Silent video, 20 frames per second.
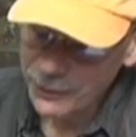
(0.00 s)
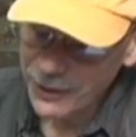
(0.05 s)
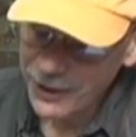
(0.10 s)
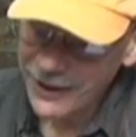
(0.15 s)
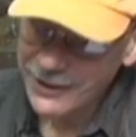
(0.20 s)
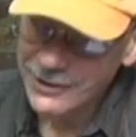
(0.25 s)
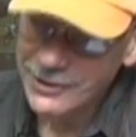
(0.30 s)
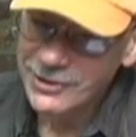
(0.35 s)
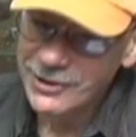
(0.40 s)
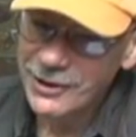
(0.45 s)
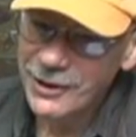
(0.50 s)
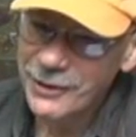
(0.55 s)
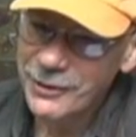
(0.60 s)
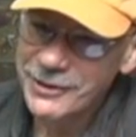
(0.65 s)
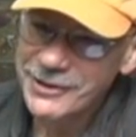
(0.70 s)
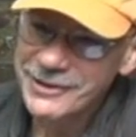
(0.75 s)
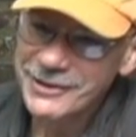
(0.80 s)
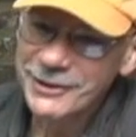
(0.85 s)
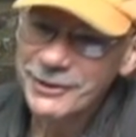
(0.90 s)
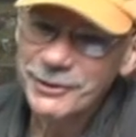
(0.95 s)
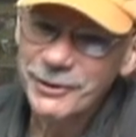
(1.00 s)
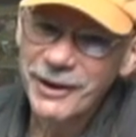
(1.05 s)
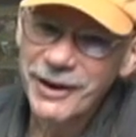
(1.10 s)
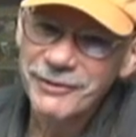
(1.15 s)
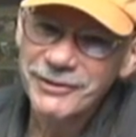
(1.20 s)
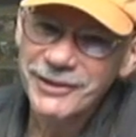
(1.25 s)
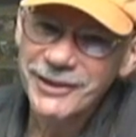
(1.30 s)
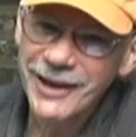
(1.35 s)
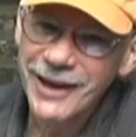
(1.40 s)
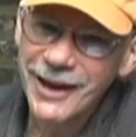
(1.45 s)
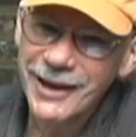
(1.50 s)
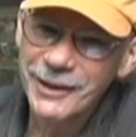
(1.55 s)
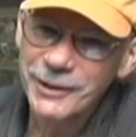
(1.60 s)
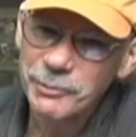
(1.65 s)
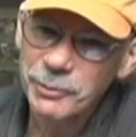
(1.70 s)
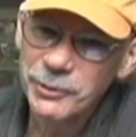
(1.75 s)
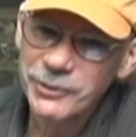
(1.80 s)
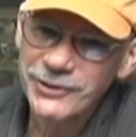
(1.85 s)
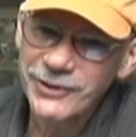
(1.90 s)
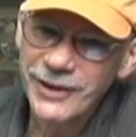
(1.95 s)
that Joe, he's a crafty guy. He
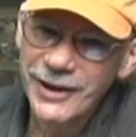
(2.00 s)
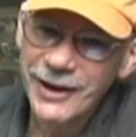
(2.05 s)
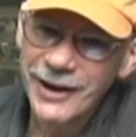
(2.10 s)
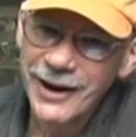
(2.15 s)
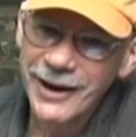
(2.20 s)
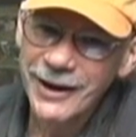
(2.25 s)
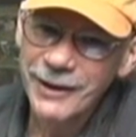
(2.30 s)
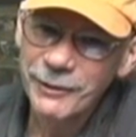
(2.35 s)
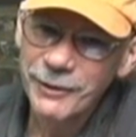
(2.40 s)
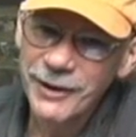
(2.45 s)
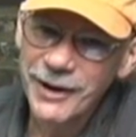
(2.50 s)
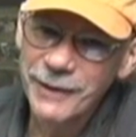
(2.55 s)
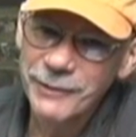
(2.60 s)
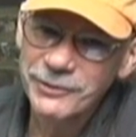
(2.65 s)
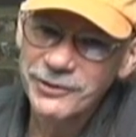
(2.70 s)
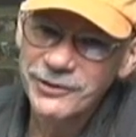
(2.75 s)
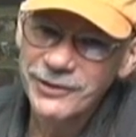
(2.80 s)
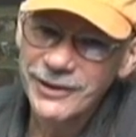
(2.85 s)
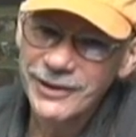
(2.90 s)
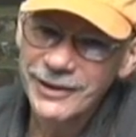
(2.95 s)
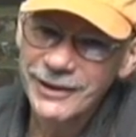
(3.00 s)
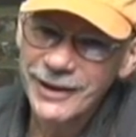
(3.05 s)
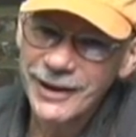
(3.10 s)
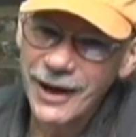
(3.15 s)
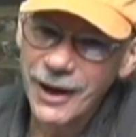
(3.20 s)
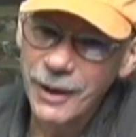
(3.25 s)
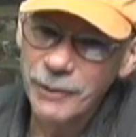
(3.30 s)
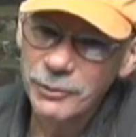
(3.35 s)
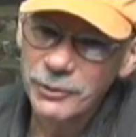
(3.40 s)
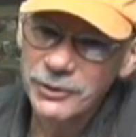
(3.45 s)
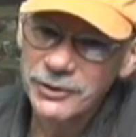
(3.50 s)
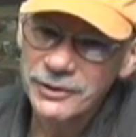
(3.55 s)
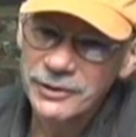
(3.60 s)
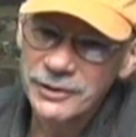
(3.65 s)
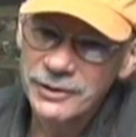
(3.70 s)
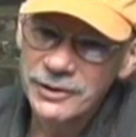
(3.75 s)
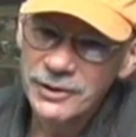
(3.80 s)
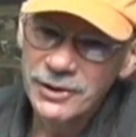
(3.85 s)
puts that on. Anyway, I'm C.D. Kaplan.